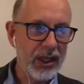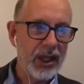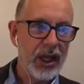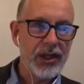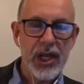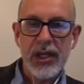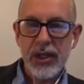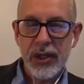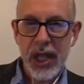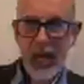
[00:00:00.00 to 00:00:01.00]
and then
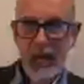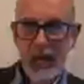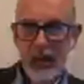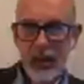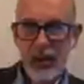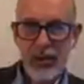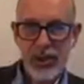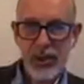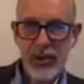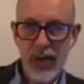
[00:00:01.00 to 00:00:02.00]
that you can use to
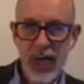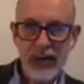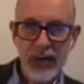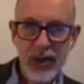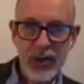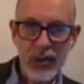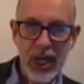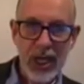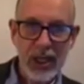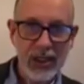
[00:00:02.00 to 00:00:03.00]
create virtual
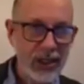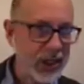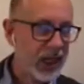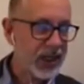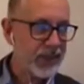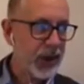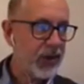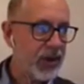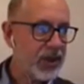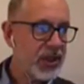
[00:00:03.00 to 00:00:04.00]
reality
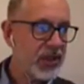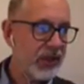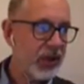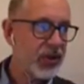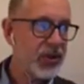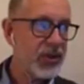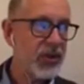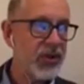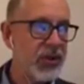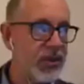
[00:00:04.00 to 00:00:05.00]
experiences for your
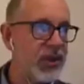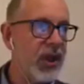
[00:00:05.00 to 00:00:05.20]
students,